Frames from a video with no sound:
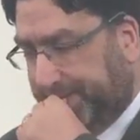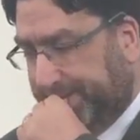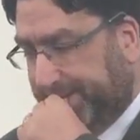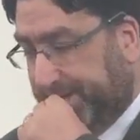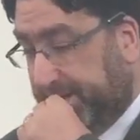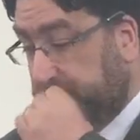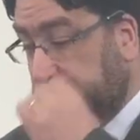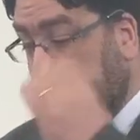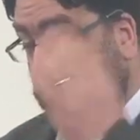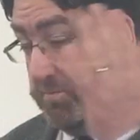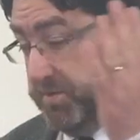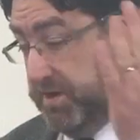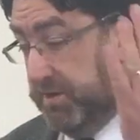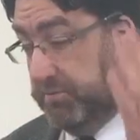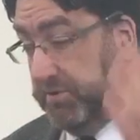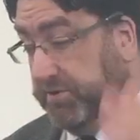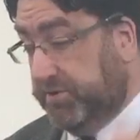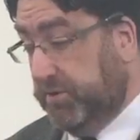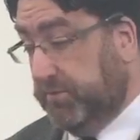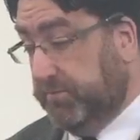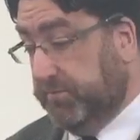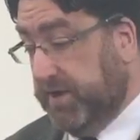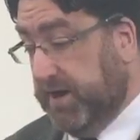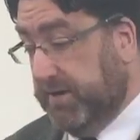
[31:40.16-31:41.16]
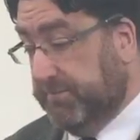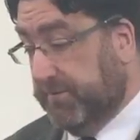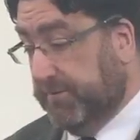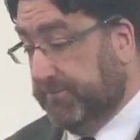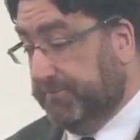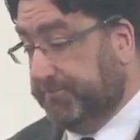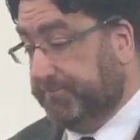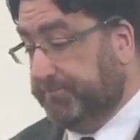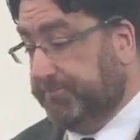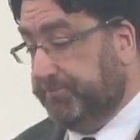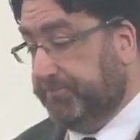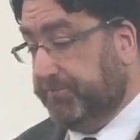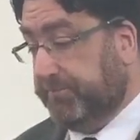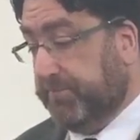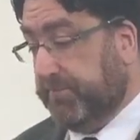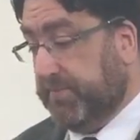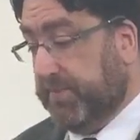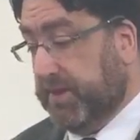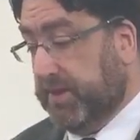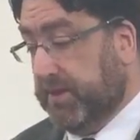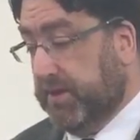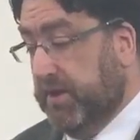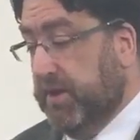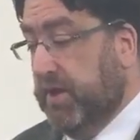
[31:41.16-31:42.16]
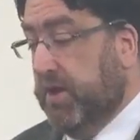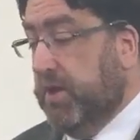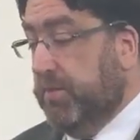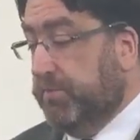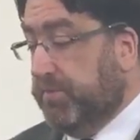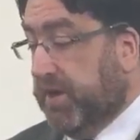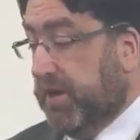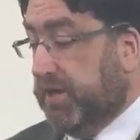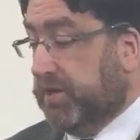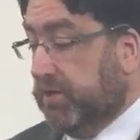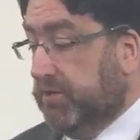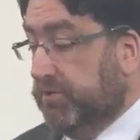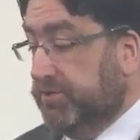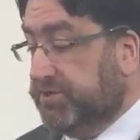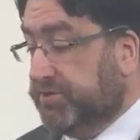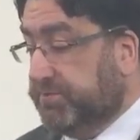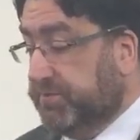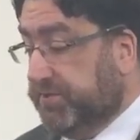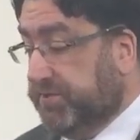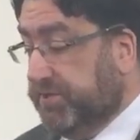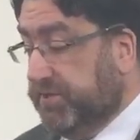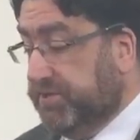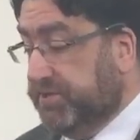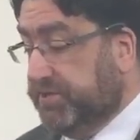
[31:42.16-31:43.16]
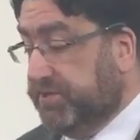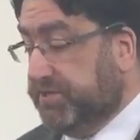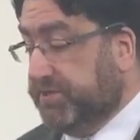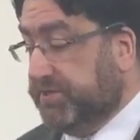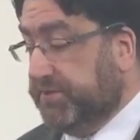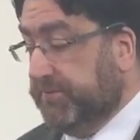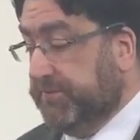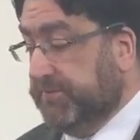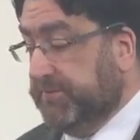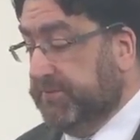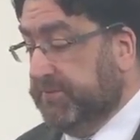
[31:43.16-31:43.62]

and will be with you forever. But I close with this.